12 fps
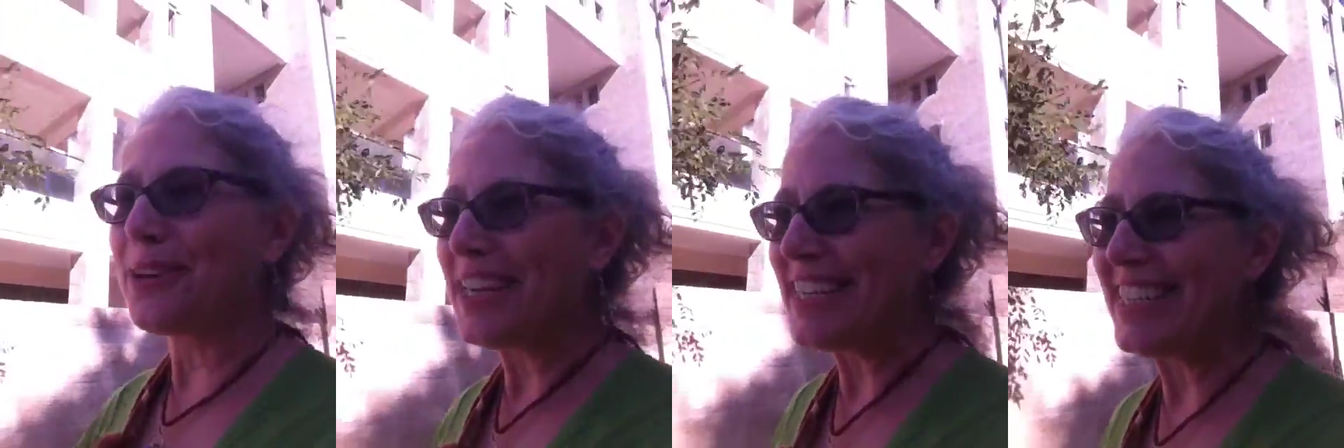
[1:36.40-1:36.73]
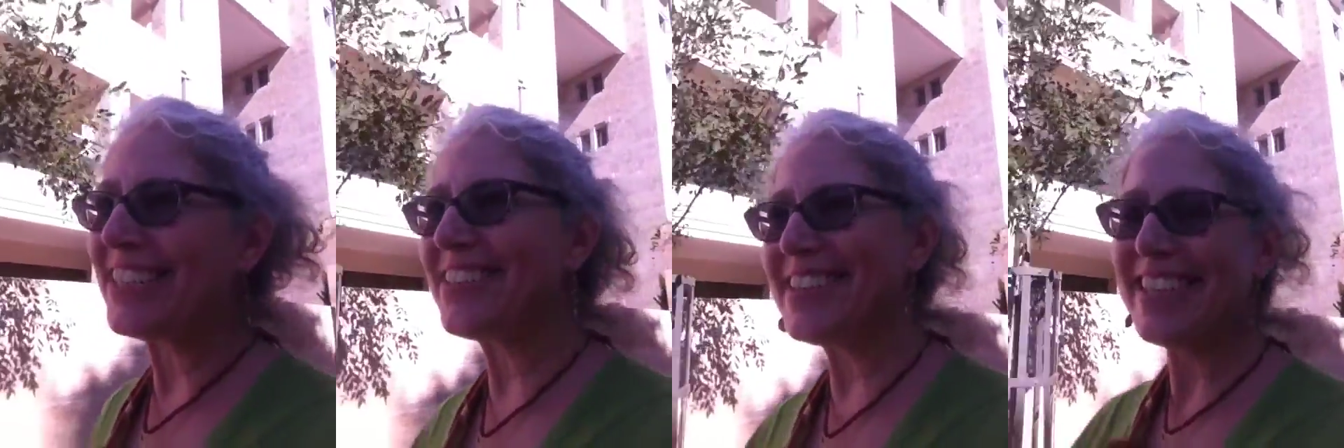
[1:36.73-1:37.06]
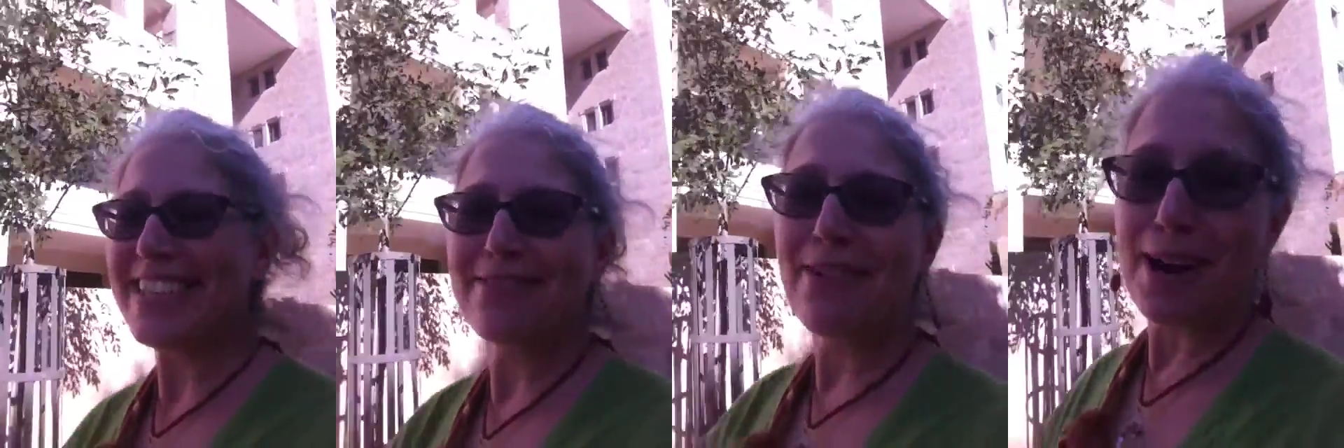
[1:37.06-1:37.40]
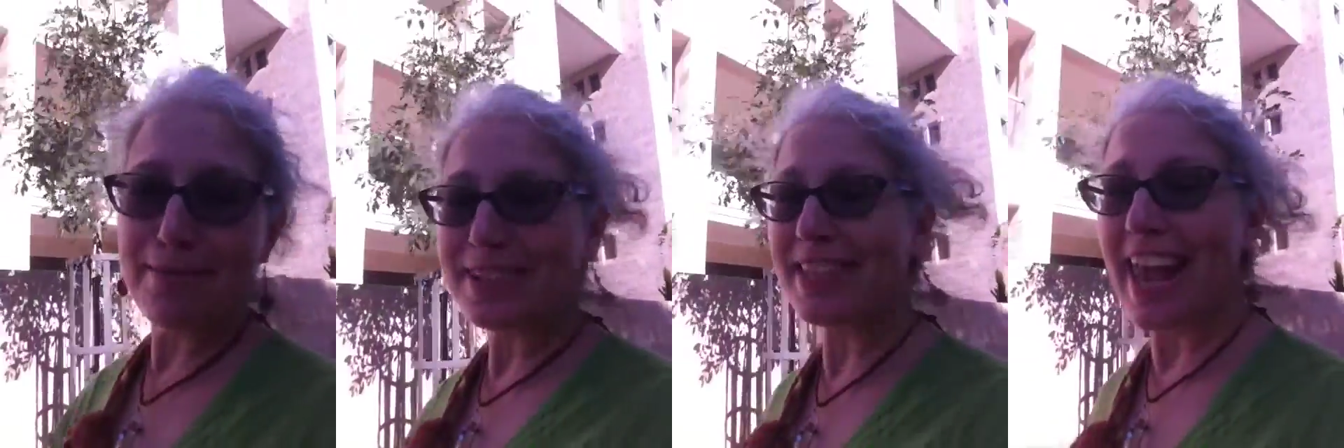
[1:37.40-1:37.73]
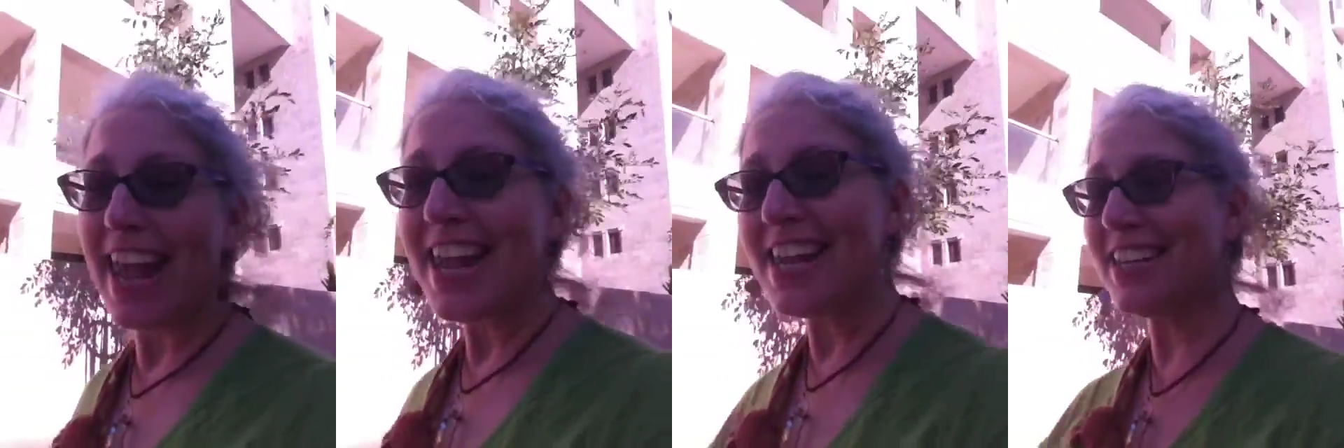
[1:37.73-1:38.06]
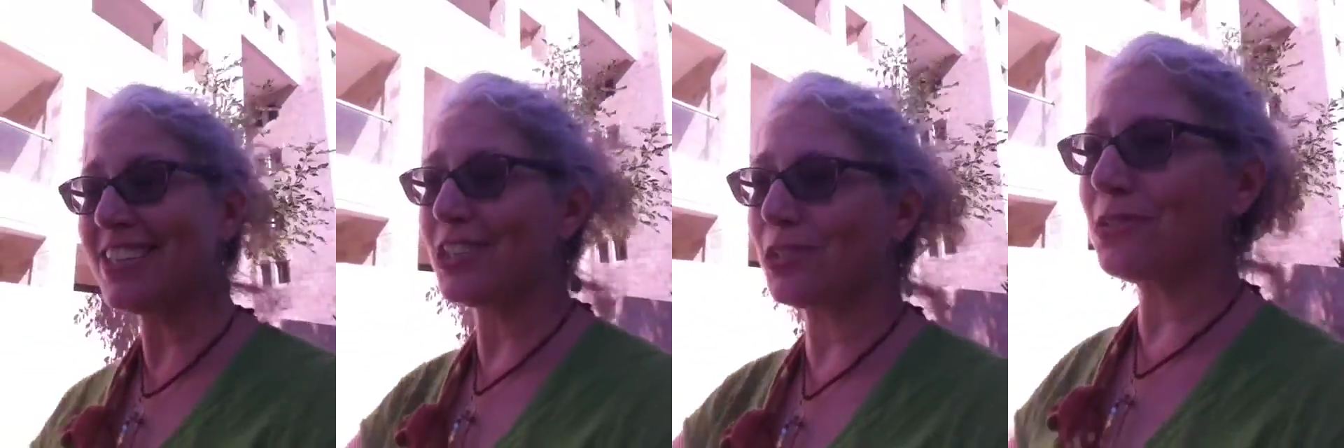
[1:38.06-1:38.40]
right near the YMCA
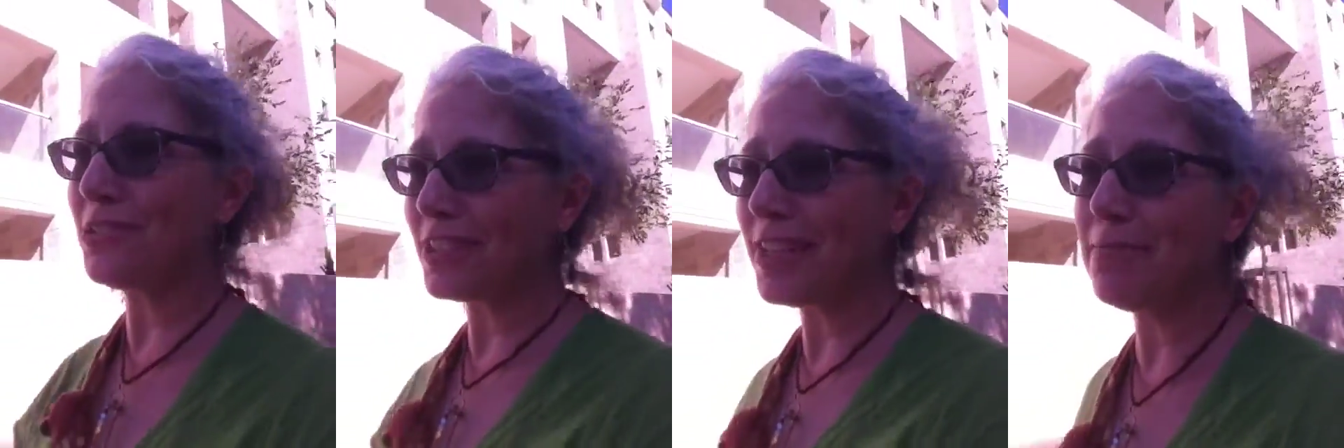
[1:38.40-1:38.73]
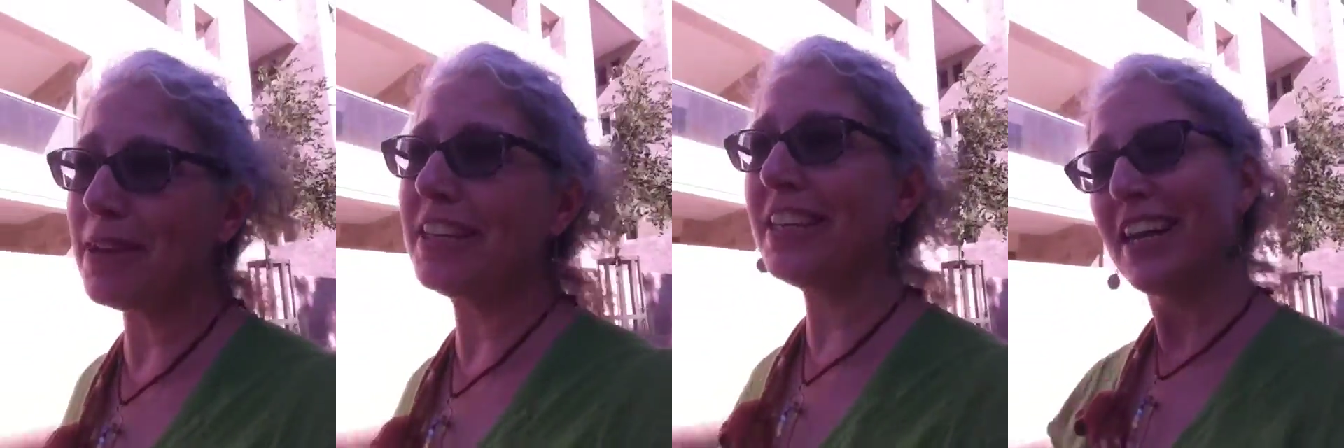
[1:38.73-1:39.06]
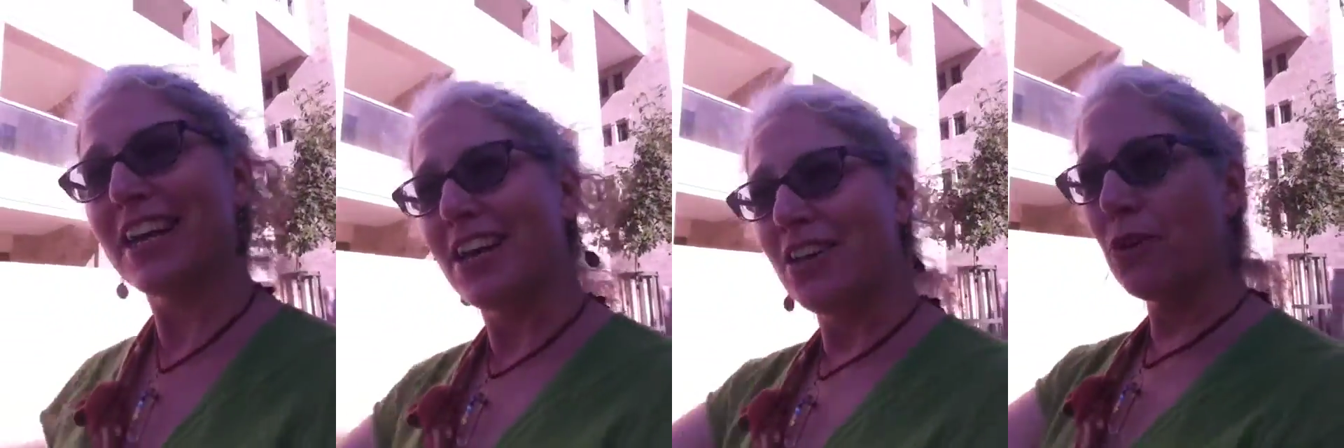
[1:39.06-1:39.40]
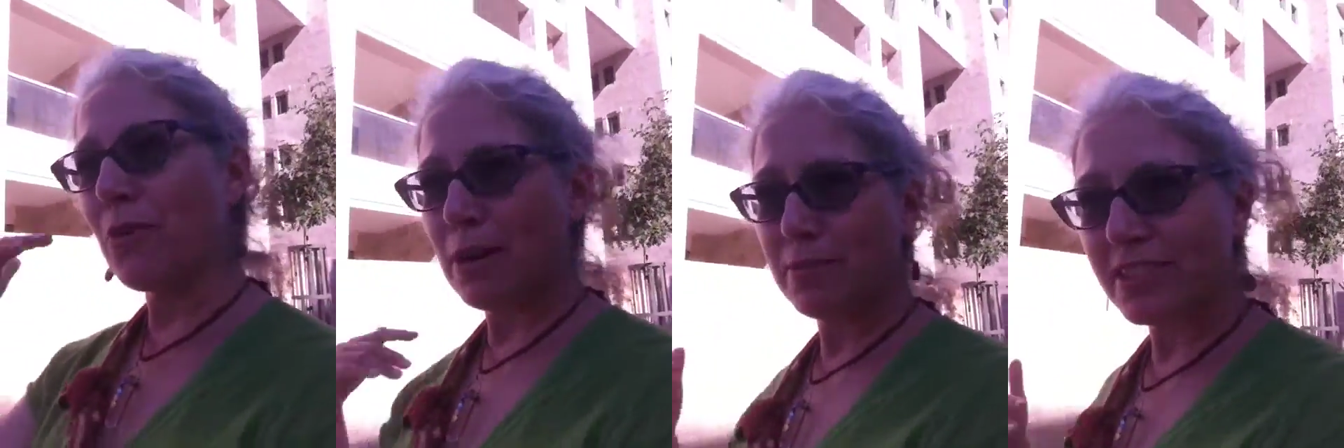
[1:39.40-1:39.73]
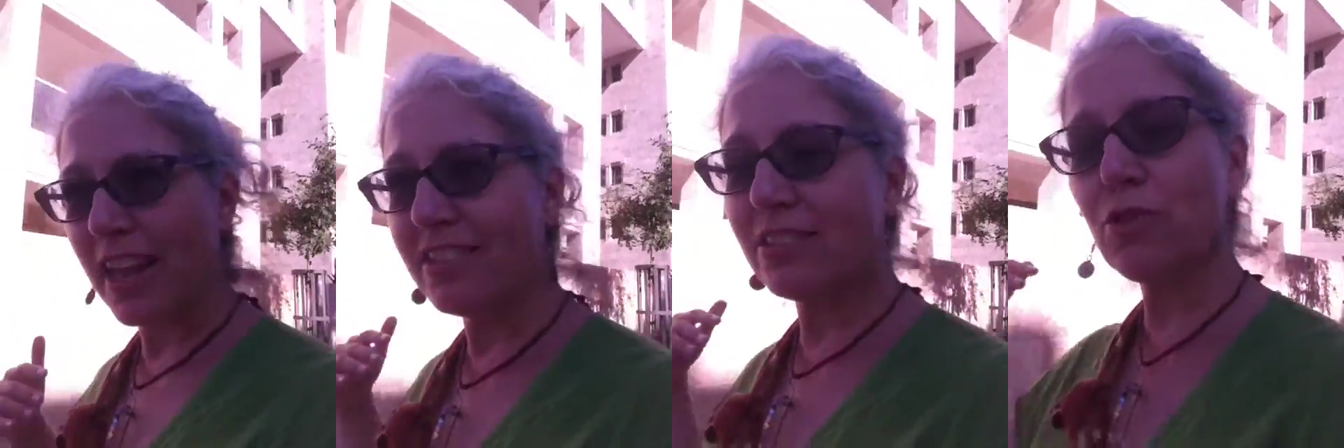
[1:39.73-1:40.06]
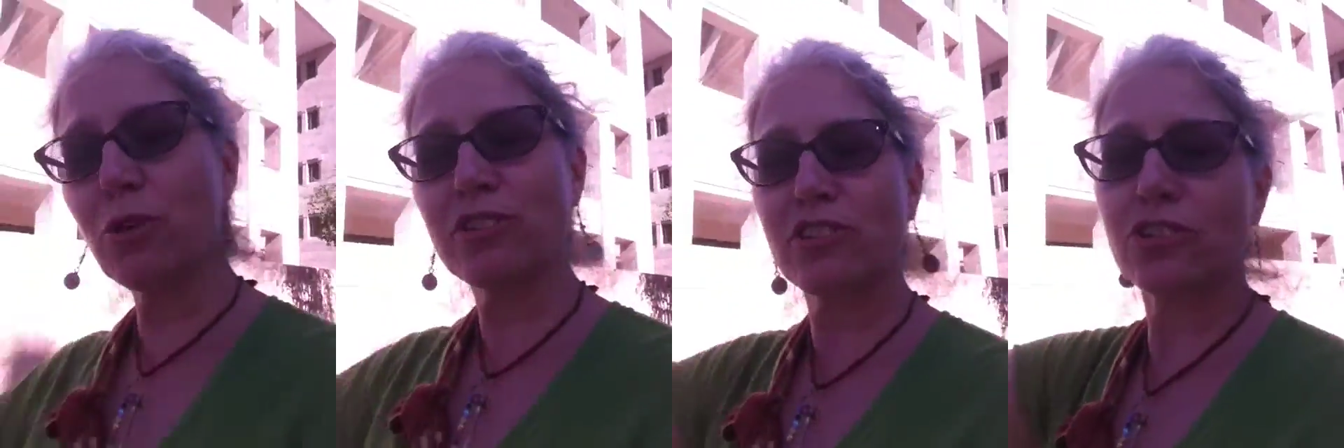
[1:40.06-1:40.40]
in Jerusalem. And the YMCA is, of
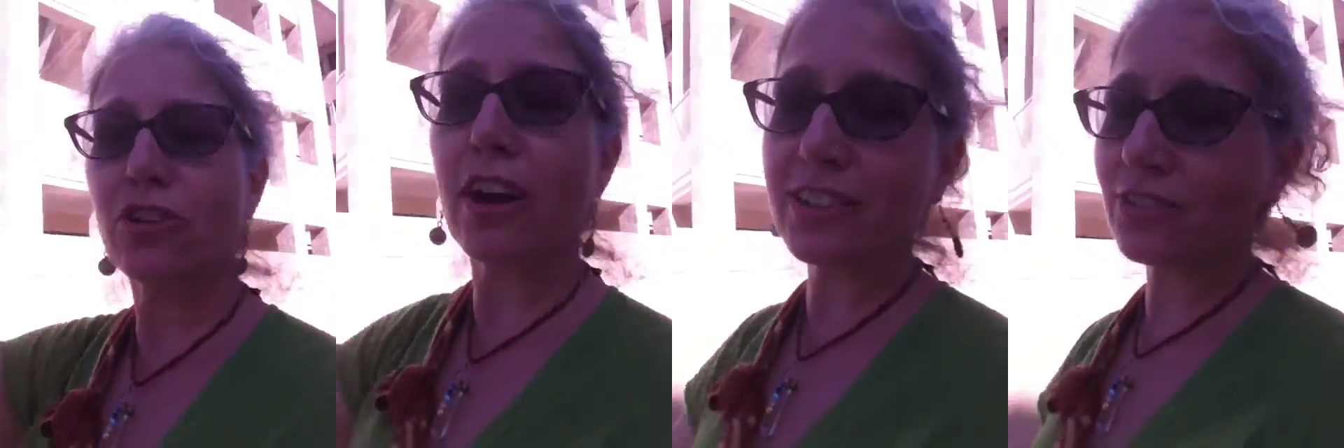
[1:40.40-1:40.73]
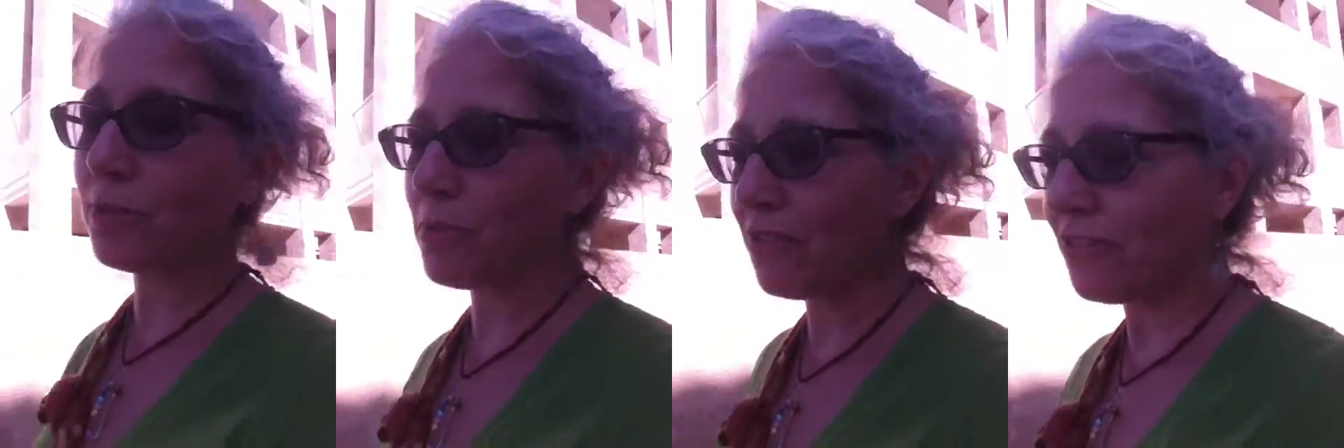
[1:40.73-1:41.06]
course, across from the